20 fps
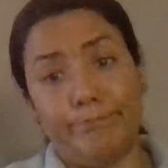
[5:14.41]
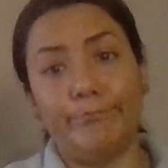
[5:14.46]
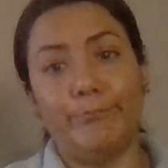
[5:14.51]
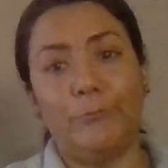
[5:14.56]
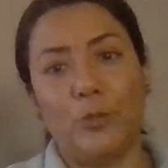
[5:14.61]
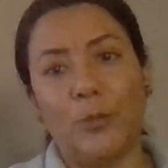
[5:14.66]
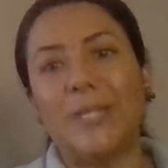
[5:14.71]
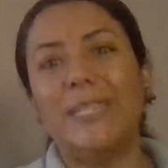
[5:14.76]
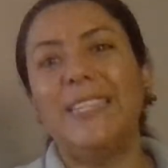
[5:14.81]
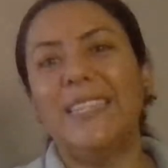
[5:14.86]

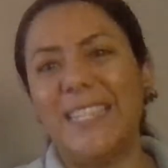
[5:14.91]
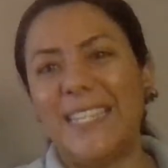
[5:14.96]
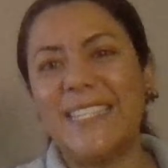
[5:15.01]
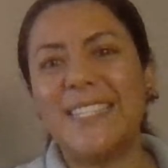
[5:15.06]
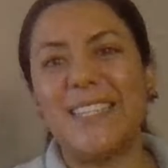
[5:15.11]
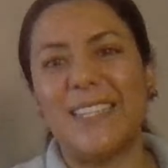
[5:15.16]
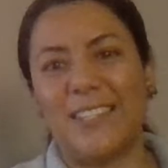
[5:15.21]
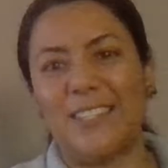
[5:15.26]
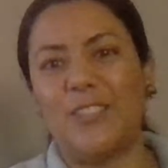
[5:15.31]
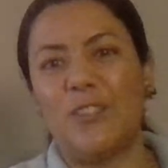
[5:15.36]
you can
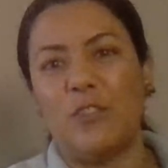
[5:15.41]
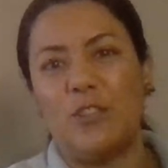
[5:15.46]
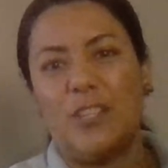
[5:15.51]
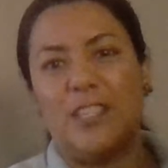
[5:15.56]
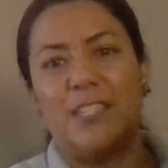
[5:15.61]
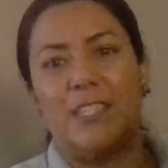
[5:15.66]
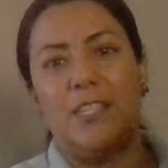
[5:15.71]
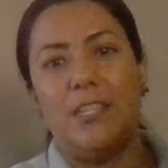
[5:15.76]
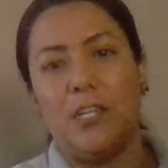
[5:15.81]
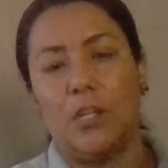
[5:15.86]
listen to
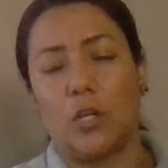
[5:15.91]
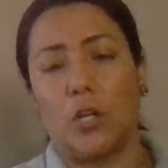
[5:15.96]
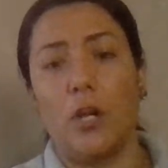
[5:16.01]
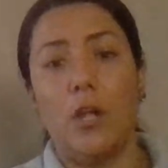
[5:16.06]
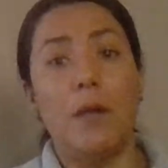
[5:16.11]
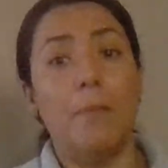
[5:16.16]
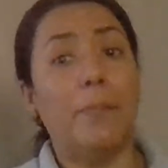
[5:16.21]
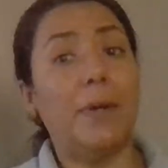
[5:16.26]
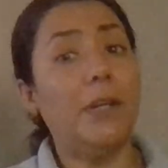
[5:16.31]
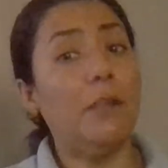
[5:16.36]
this here.
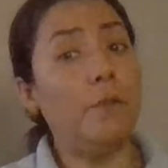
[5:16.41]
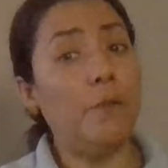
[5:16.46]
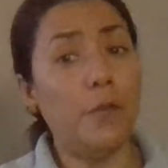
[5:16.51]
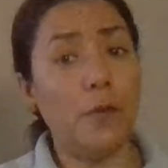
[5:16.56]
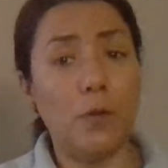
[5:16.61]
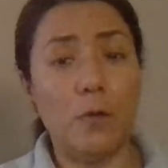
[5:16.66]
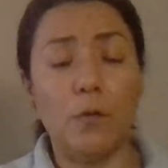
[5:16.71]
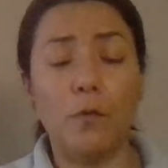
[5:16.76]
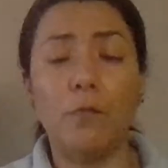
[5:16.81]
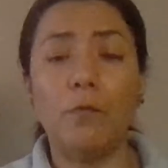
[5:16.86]
But if
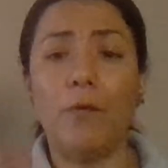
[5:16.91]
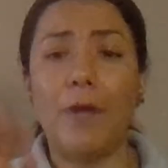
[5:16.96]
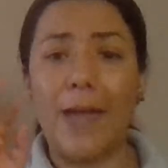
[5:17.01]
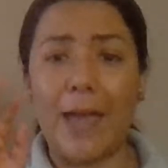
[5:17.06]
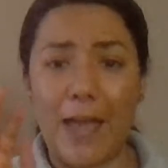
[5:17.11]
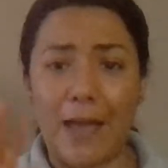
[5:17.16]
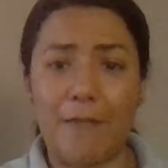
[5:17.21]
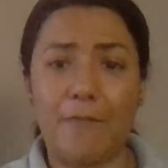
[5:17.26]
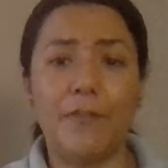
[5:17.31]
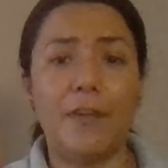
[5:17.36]
you
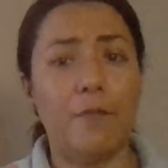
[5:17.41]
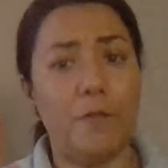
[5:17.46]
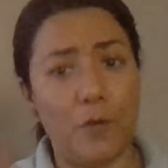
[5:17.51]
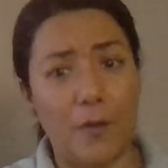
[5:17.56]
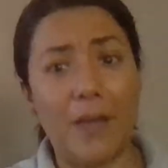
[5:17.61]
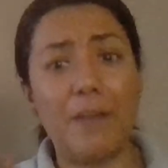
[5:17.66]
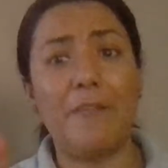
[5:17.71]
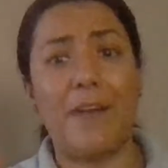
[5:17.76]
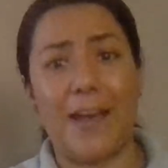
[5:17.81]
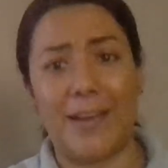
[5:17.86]

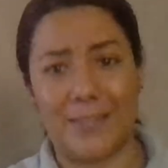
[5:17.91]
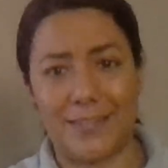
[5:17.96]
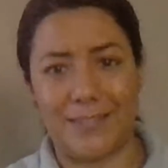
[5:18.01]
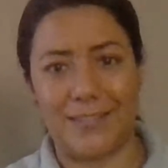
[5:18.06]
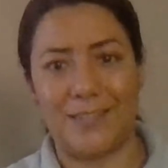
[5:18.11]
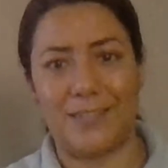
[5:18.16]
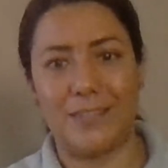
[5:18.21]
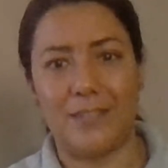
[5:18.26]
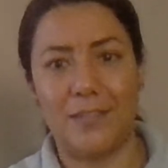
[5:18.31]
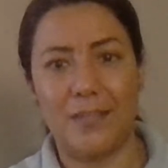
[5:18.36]
have
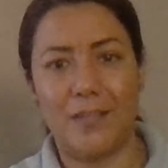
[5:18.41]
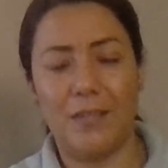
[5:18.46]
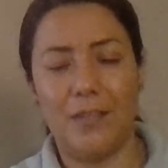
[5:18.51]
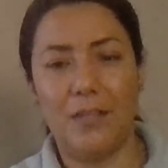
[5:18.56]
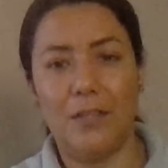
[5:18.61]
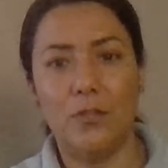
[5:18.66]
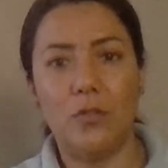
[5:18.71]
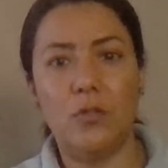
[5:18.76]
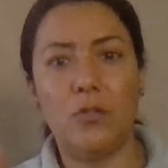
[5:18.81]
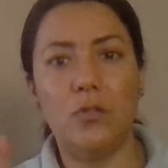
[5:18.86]
access
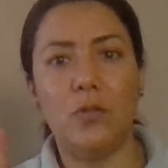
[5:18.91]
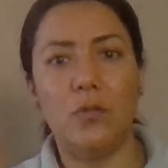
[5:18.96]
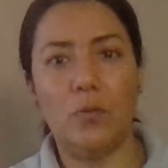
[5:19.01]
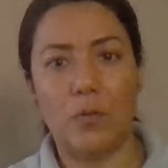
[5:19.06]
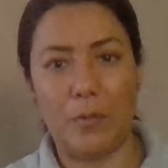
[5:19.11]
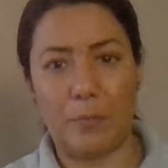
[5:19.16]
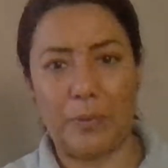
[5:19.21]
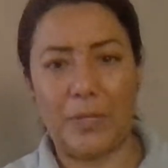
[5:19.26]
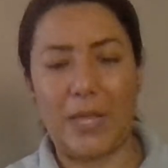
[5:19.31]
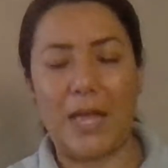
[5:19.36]

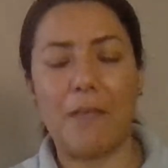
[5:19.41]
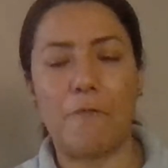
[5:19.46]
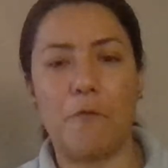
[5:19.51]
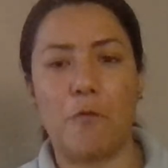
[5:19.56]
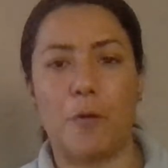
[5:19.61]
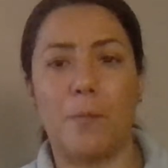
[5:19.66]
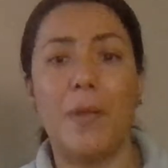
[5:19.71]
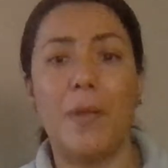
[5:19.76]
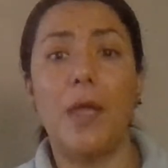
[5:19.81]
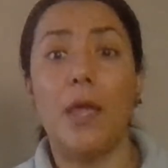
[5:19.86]
to the
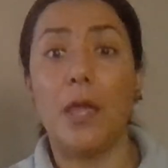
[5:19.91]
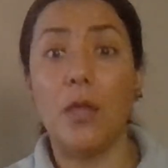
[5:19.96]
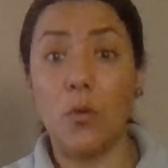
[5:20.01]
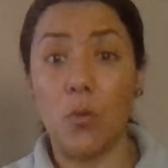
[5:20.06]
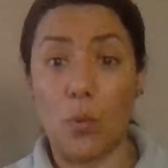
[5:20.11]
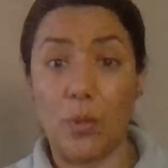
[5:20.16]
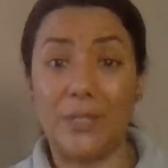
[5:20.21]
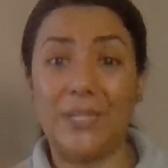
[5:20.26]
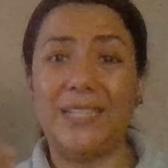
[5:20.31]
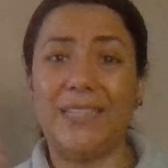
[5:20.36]
platform and
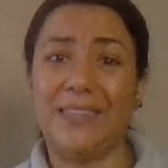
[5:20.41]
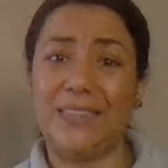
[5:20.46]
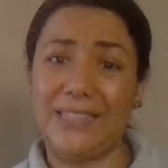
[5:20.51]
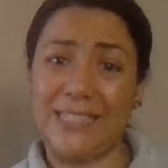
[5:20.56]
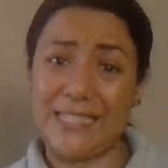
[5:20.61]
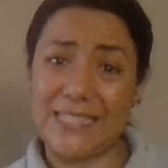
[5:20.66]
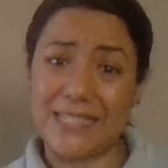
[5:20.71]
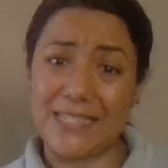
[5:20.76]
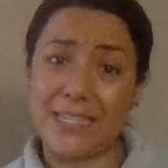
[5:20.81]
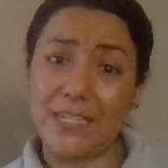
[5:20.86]
you want to
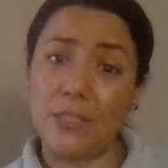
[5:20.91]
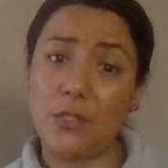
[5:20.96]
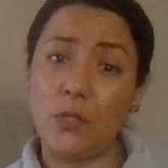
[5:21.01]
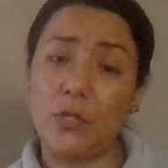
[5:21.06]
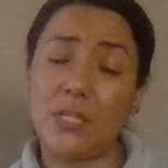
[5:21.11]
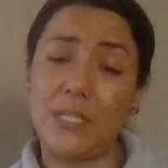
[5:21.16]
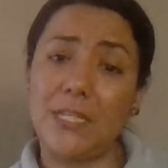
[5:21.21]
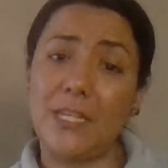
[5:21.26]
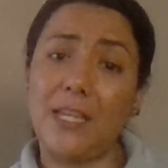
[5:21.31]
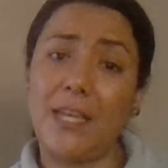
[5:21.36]
listen
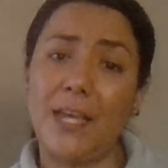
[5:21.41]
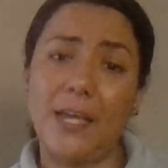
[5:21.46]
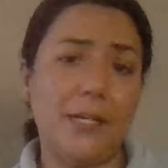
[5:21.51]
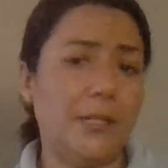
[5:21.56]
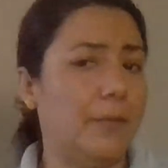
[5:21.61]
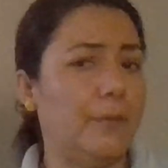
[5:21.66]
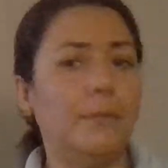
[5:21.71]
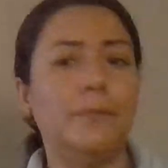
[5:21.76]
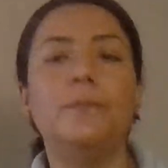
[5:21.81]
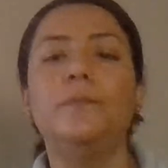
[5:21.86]
to this
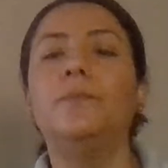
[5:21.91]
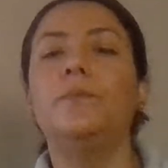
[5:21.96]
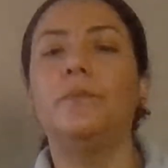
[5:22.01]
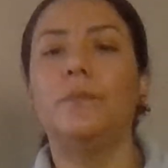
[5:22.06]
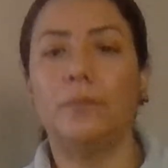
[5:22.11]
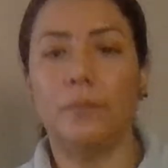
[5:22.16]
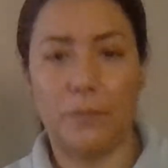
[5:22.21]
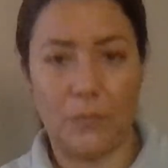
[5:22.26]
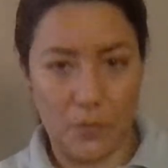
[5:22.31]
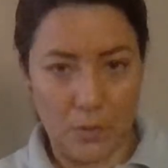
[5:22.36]
again,
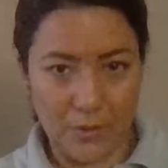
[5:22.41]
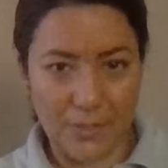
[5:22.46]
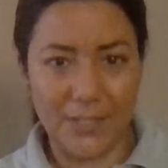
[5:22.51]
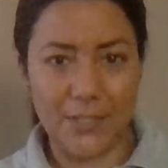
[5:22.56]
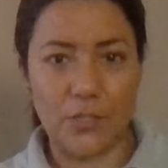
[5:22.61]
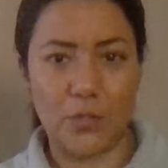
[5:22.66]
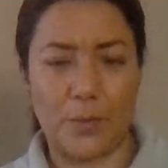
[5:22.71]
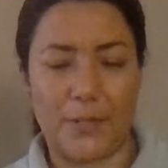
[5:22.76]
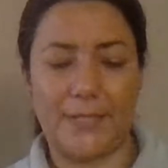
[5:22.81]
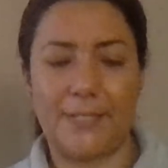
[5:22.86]
you
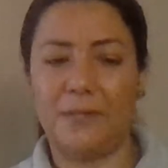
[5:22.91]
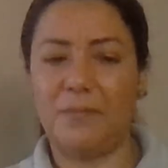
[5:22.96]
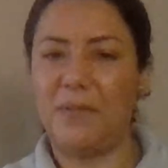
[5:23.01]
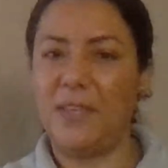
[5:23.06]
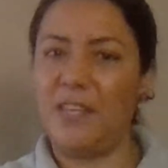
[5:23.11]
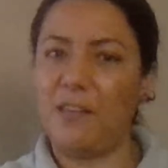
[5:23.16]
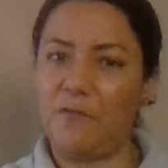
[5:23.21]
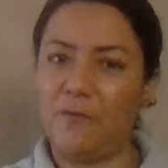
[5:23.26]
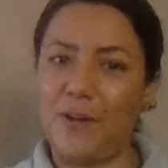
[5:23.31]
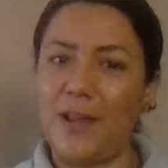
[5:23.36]
can do it.
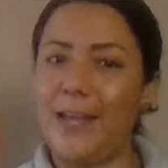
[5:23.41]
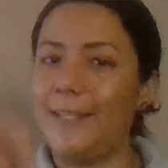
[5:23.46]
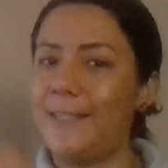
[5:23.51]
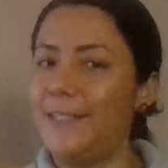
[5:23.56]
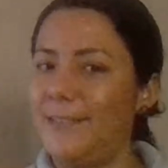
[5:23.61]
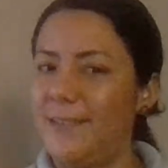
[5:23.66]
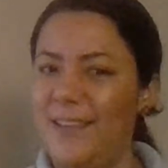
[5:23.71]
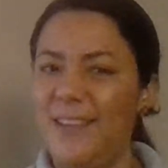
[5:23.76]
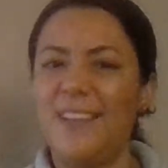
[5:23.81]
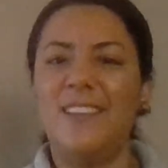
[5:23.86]
If
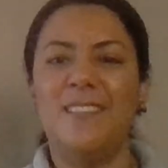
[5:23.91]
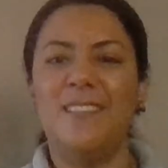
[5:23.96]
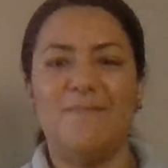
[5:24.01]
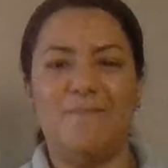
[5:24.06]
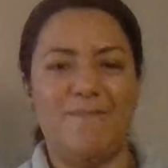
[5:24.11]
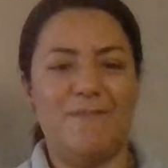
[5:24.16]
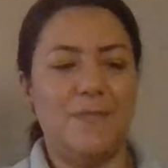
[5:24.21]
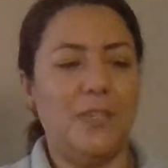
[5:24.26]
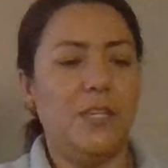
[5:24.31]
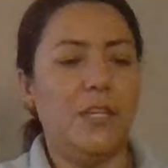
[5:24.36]
not,
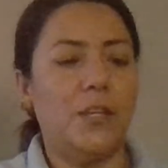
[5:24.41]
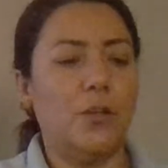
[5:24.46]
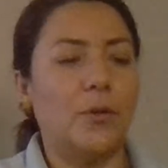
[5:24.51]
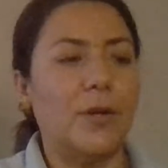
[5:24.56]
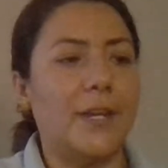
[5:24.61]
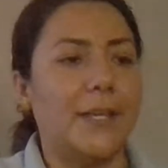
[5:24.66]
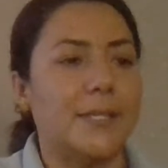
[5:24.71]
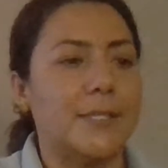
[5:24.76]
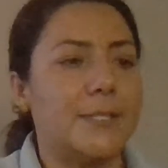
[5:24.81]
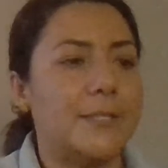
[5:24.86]
here
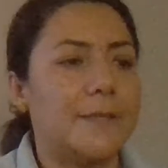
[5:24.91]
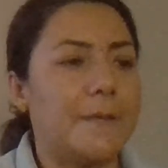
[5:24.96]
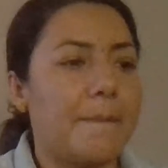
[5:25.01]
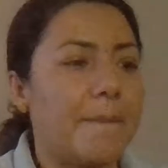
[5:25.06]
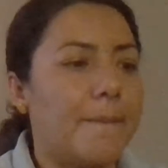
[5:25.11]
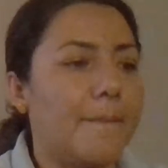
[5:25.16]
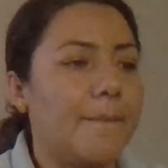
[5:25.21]
it is.